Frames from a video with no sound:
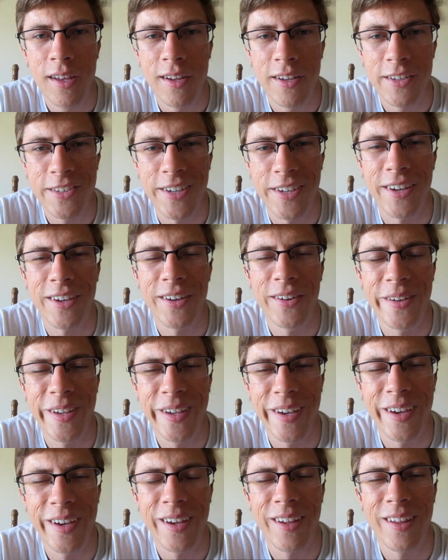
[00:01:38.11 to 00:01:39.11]
I was like, oh
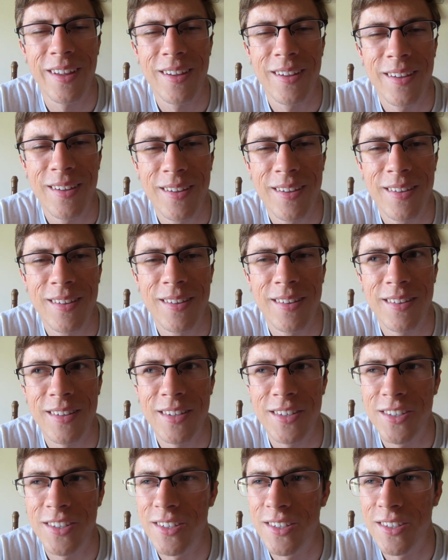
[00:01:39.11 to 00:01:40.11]
yeah,
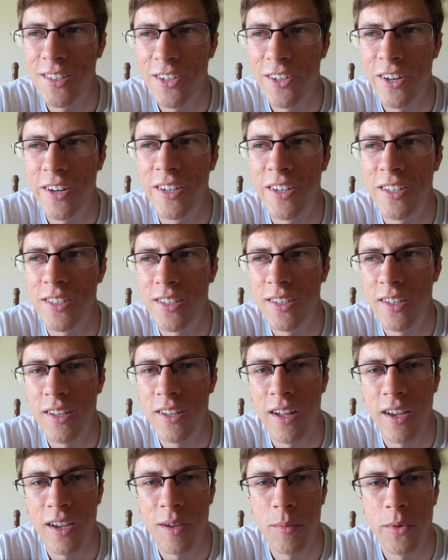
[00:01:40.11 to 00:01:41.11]
this is crazy.
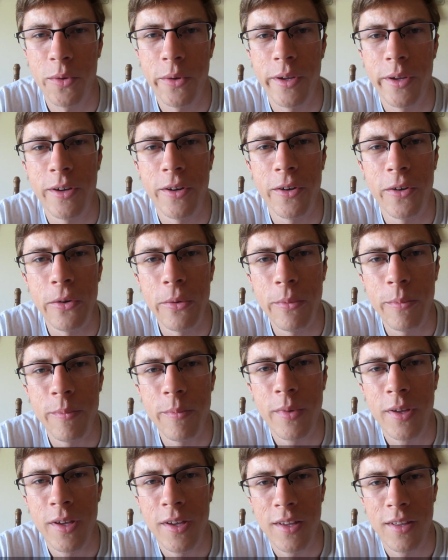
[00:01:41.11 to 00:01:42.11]
Like I'm going home.